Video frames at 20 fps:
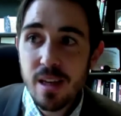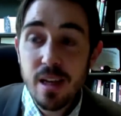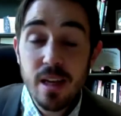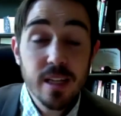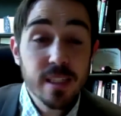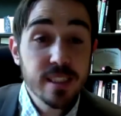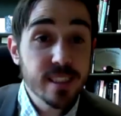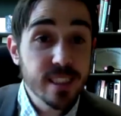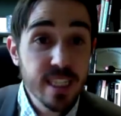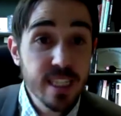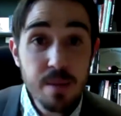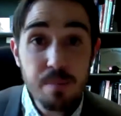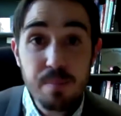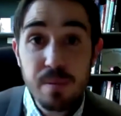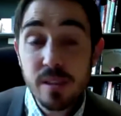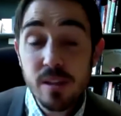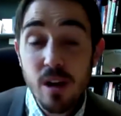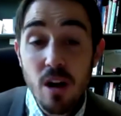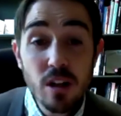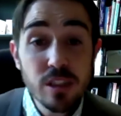Sleep is
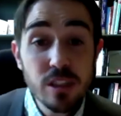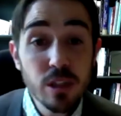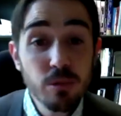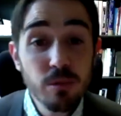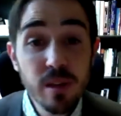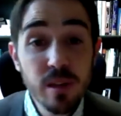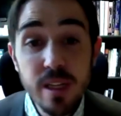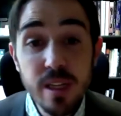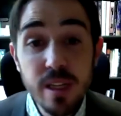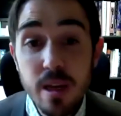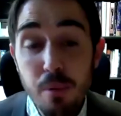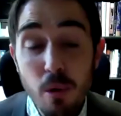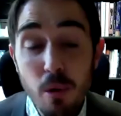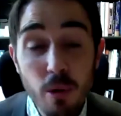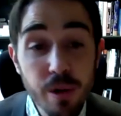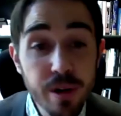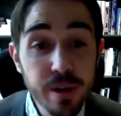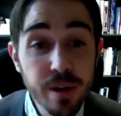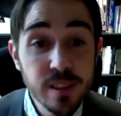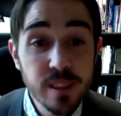also really
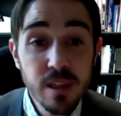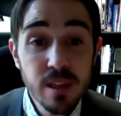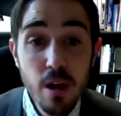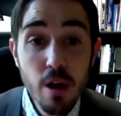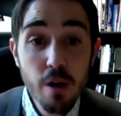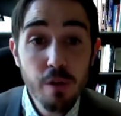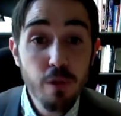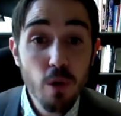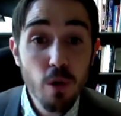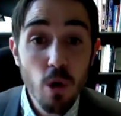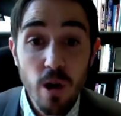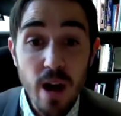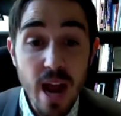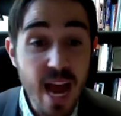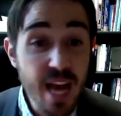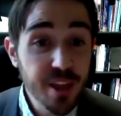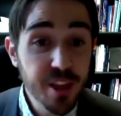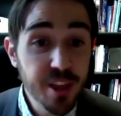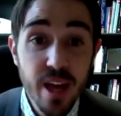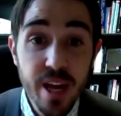important for
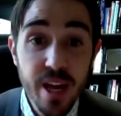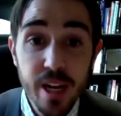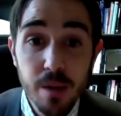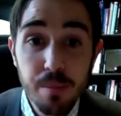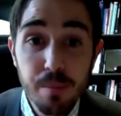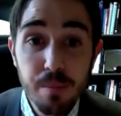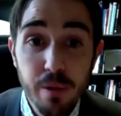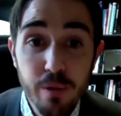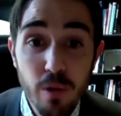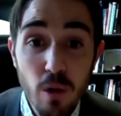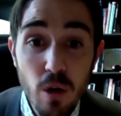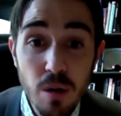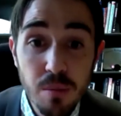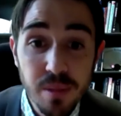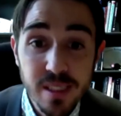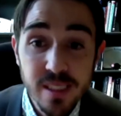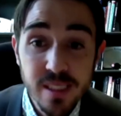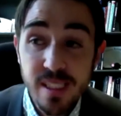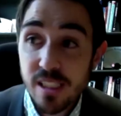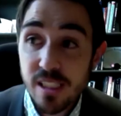athletic
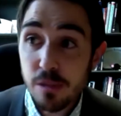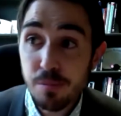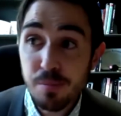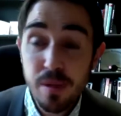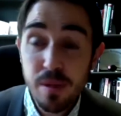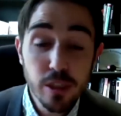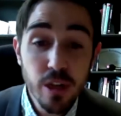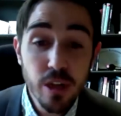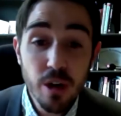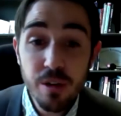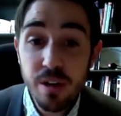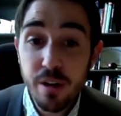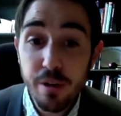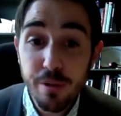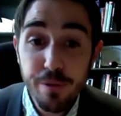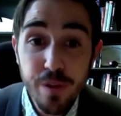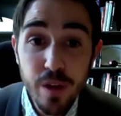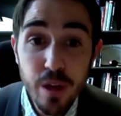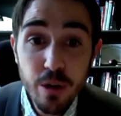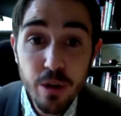performance. This has been shown in a
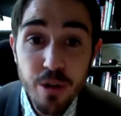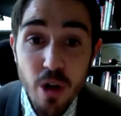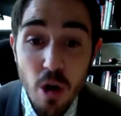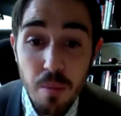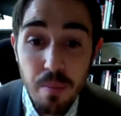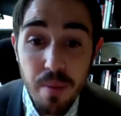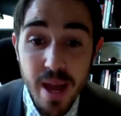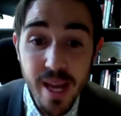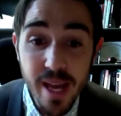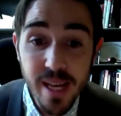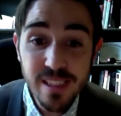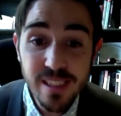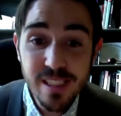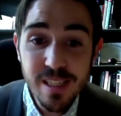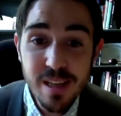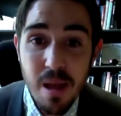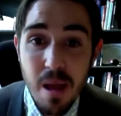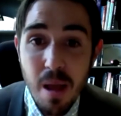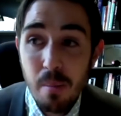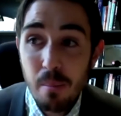few domains,
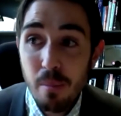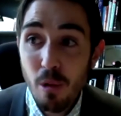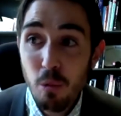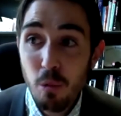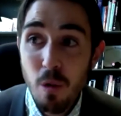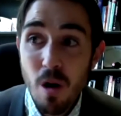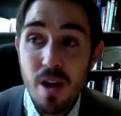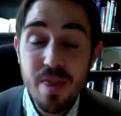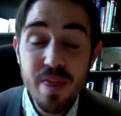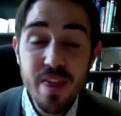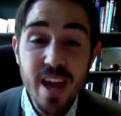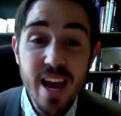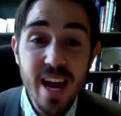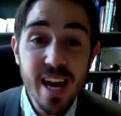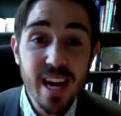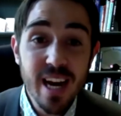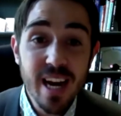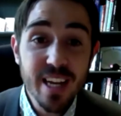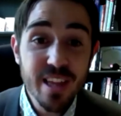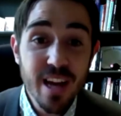but one that
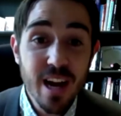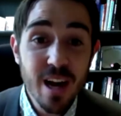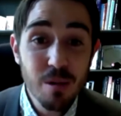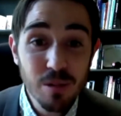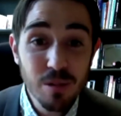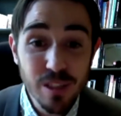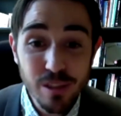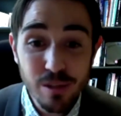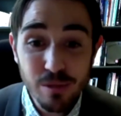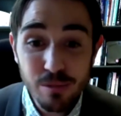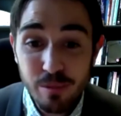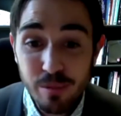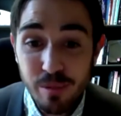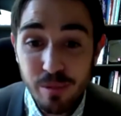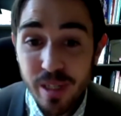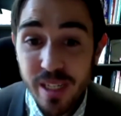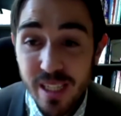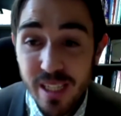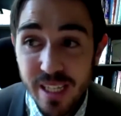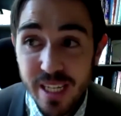I thought was
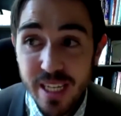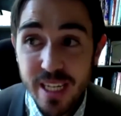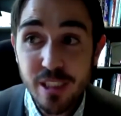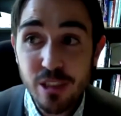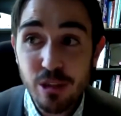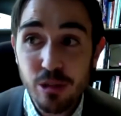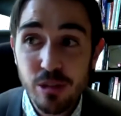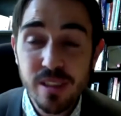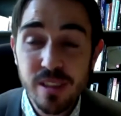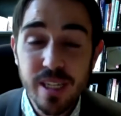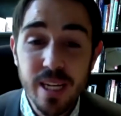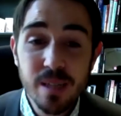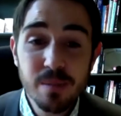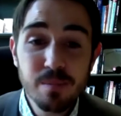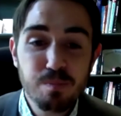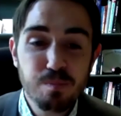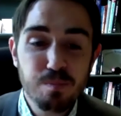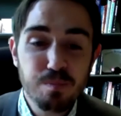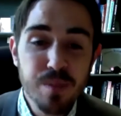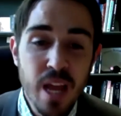really interesting,
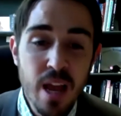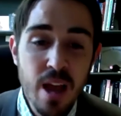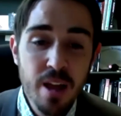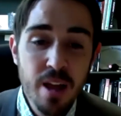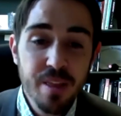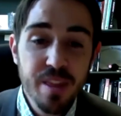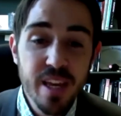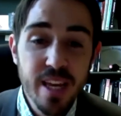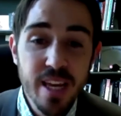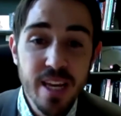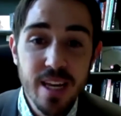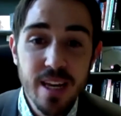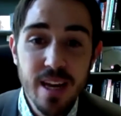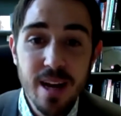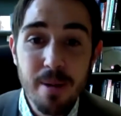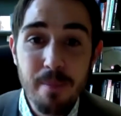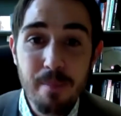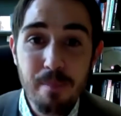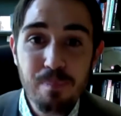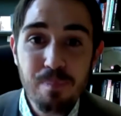the
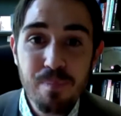um,